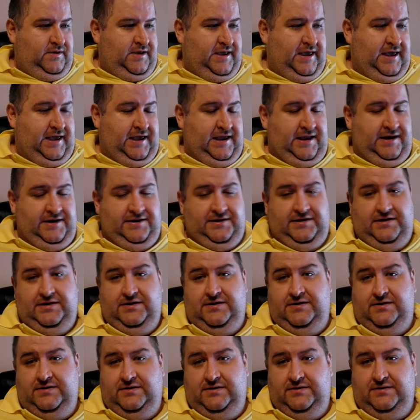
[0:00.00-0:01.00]
And
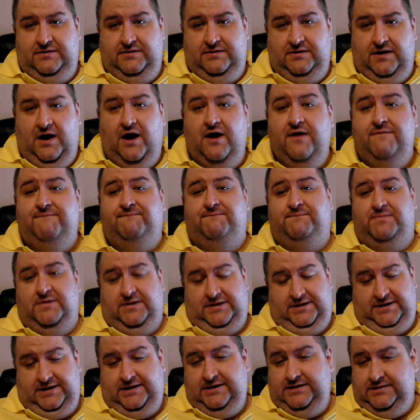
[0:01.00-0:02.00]

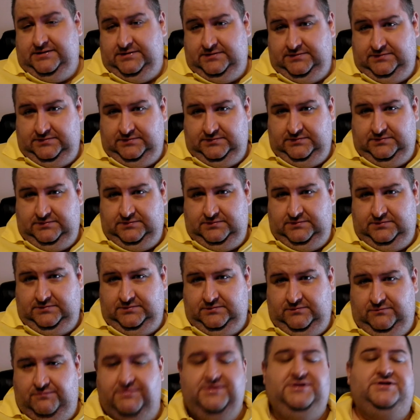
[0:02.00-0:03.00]
hopefully
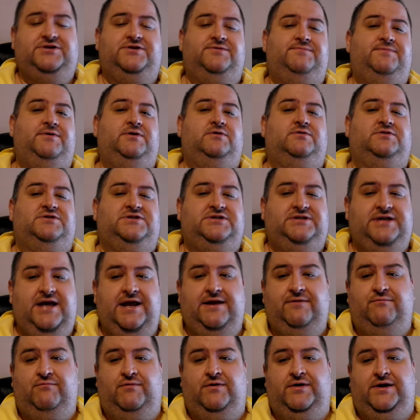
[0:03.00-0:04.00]
we should be all
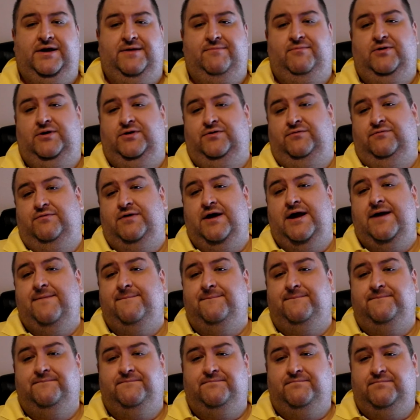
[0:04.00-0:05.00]
set when I get my new RAM.
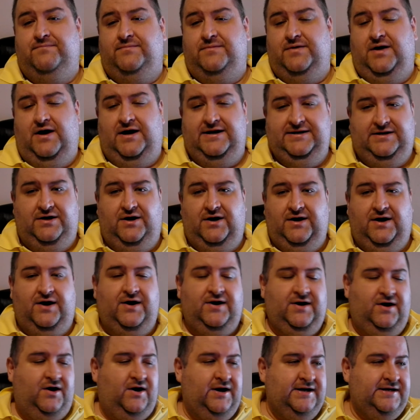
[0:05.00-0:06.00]

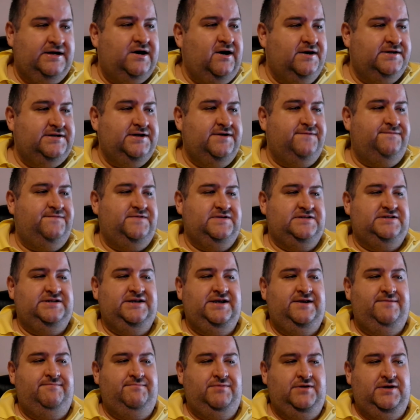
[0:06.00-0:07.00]
I don't
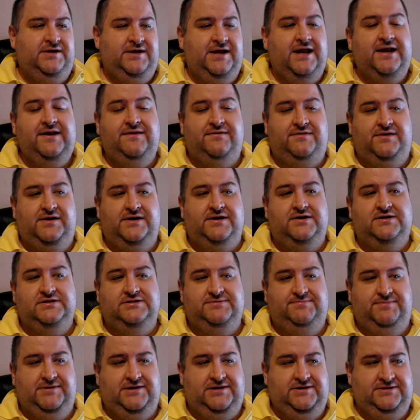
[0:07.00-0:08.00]
foresee it being anything
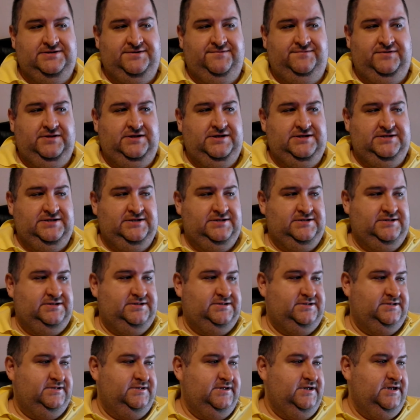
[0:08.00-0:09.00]
else because everything
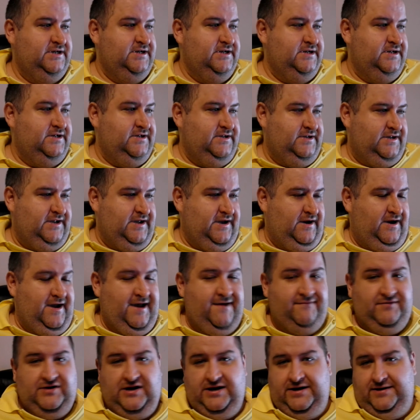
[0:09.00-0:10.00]
else, I
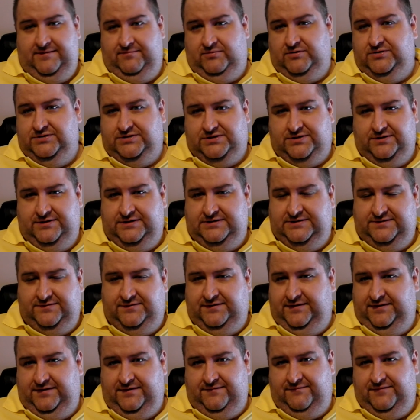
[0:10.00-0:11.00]
haven't had any blue screens
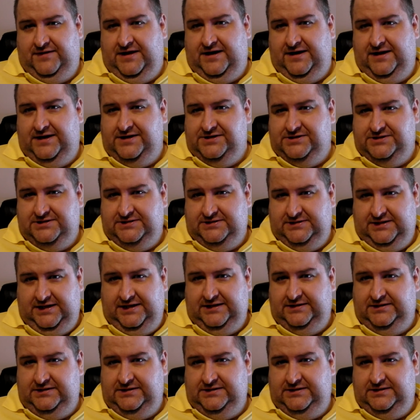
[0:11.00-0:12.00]
or anything of that nature
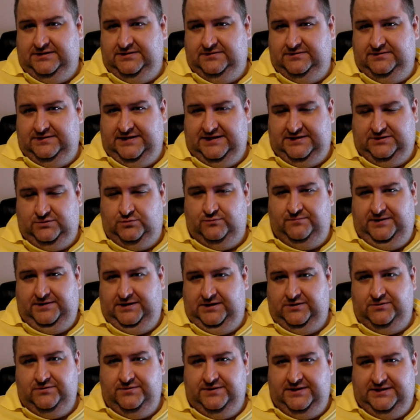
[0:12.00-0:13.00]
lately. That's all
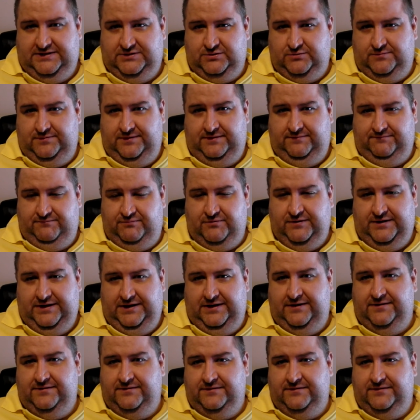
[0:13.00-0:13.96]
been good. That's all been pretty